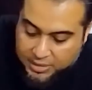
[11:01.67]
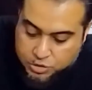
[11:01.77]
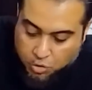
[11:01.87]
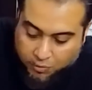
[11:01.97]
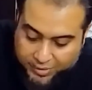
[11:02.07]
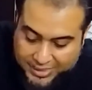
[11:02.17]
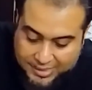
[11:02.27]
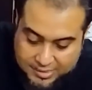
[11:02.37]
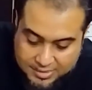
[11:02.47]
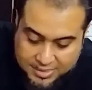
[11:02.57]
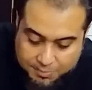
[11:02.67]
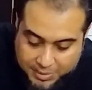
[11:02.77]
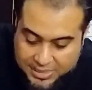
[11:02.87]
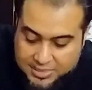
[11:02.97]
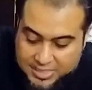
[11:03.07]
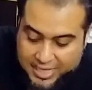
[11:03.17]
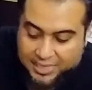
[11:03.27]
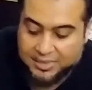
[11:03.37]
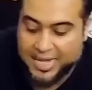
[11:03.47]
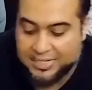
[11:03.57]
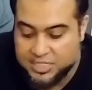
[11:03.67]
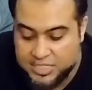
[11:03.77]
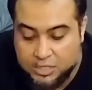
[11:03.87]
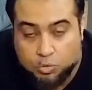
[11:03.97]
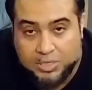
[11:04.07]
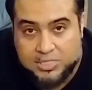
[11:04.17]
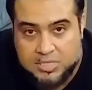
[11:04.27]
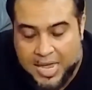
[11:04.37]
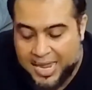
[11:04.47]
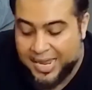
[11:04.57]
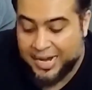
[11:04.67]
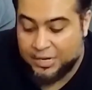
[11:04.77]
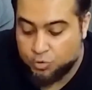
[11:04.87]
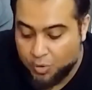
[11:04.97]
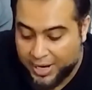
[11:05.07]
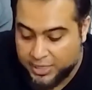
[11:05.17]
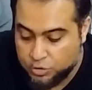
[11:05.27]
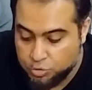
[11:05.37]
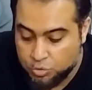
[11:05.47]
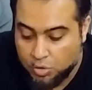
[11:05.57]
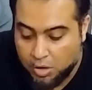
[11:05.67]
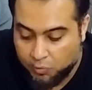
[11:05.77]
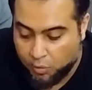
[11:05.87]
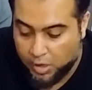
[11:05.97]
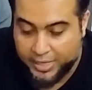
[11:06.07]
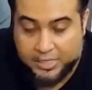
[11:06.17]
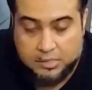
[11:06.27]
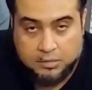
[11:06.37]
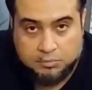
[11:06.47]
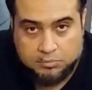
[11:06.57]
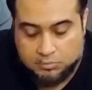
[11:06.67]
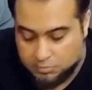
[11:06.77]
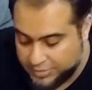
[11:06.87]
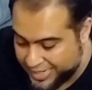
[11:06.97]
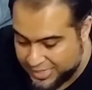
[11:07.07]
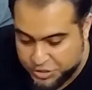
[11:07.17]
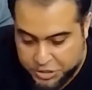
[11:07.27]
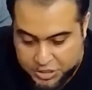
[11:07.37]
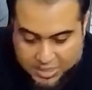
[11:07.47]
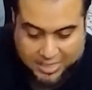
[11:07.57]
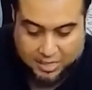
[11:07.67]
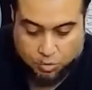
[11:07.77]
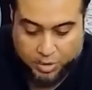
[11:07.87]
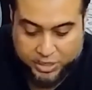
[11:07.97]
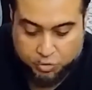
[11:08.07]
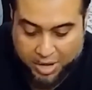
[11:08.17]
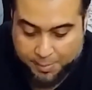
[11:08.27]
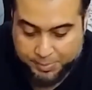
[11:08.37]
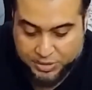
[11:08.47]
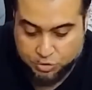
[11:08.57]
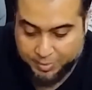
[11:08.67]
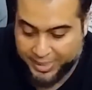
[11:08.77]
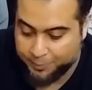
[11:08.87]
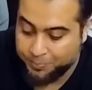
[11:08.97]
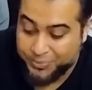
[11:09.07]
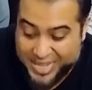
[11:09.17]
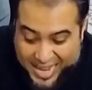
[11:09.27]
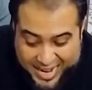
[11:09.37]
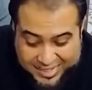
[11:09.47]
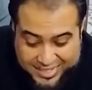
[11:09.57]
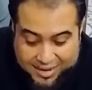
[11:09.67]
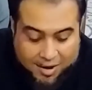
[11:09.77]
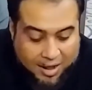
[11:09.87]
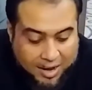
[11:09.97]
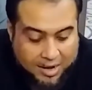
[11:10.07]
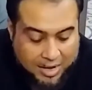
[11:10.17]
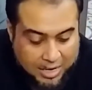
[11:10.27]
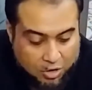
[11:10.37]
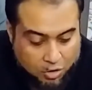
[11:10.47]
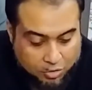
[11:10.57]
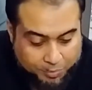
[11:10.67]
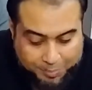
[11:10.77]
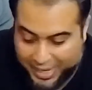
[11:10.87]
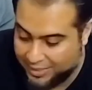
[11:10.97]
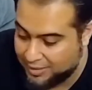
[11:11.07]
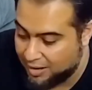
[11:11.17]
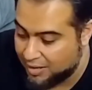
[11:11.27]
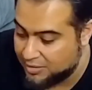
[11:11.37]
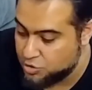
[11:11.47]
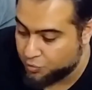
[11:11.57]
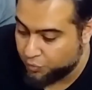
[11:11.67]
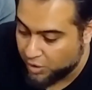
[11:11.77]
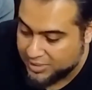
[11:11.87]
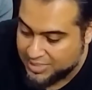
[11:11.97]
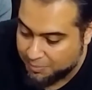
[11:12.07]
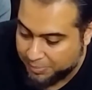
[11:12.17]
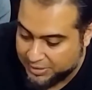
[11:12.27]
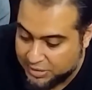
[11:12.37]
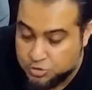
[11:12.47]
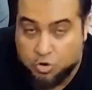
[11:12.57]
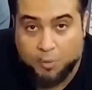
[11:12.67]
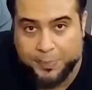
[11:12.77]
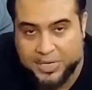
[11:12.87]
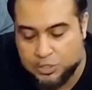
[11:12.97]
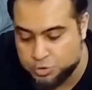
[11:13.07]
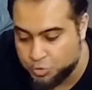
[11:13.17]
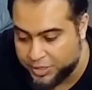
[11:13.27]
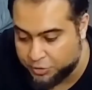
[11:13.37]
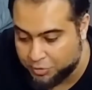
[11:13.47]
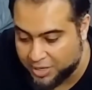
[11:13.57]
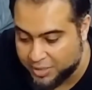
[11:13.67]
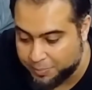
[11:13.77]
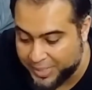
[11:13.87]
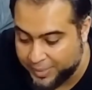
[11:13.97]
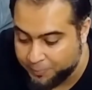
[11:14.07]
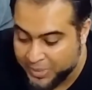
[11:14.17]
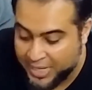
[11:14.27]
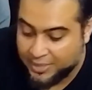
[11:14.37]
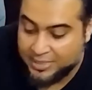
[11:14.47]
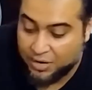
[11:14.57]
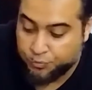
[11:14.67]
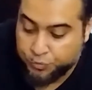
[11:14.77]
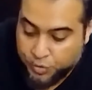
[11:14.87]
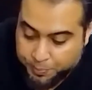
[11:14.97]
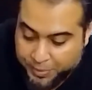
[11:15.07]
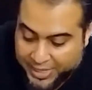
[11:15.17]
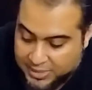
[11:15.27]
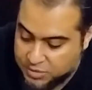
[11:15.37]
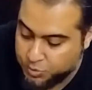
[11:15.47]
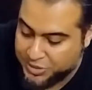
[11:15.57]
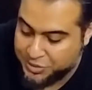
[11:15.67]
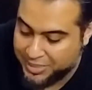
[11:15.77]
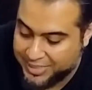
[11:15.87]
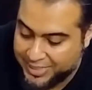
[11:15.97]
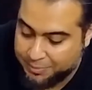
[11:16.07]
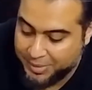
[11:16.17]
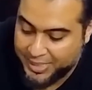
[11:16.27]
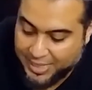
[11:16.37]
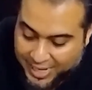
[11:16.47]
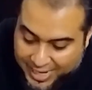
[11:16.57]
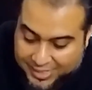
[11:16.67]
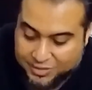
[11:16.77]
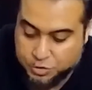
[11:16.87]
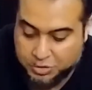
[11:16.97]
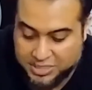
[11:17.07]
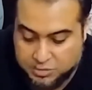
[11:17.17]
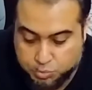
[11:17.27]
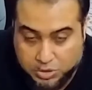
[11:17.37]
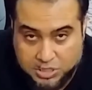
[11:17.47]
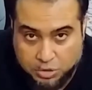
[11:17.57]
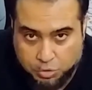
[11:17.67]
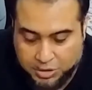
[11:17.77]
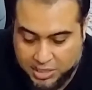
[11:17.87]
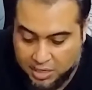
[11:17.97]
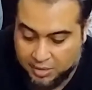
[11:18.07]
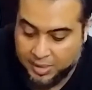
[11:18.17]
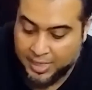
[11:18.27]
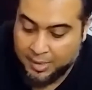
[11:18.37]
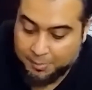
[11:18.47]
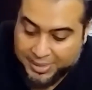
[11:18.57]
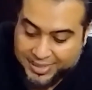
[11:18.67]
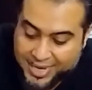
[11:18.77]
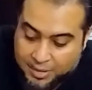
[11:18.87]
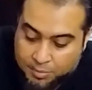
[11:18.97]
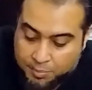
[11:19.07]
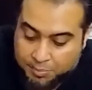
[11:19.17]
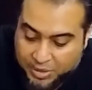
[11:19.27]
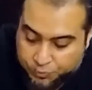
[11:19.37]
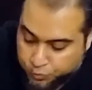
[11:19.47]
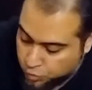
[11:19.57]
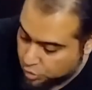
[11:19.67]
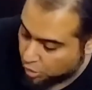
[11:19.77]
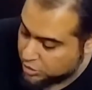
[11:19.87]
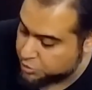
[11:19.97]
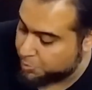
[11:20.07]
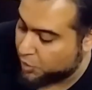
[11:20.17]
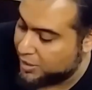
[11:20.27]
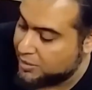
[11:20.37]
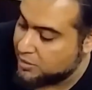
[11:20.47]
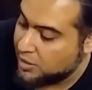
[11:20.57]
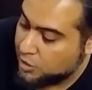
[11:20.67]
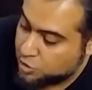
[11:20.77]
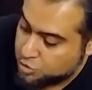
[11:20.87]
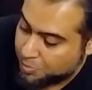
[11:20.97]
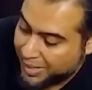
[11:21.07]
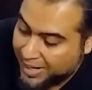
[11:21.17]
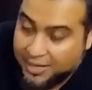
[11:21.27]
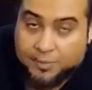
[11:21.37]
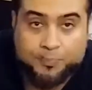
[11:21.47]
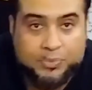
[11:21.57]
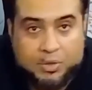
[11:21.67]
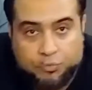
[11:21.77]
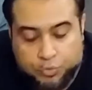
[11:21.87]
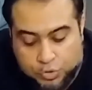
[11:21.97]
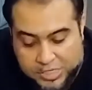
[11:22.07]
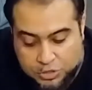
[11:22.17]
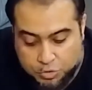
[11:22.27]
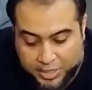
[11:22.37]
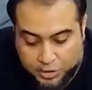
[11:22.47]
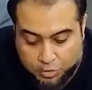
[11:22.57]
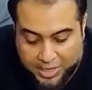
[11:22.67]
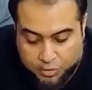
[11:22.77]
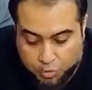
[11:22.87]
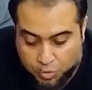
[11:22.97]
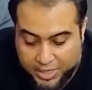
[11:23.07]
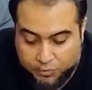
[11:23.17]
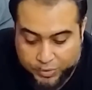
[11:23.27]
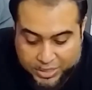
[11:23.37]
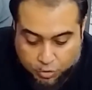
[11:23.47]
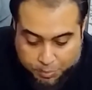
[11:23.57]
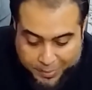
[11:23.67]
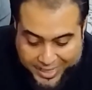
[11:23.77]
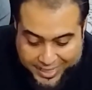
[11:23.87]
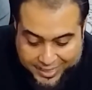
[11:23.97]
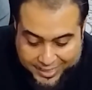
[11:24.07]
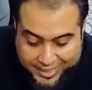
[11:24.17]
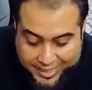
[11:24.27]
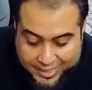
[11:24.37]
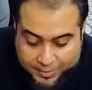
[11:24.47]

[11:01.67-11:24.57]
resolving these symbols in that sequence and trying to avoid dangers that are going to happen to me. And there are a lot of bad cards. So for example, the scorpion is going to cut me. There are footprints which can lead me ahead. So this was a good card. But then my food got spoiled. So my food is going to get ruined without me eating it.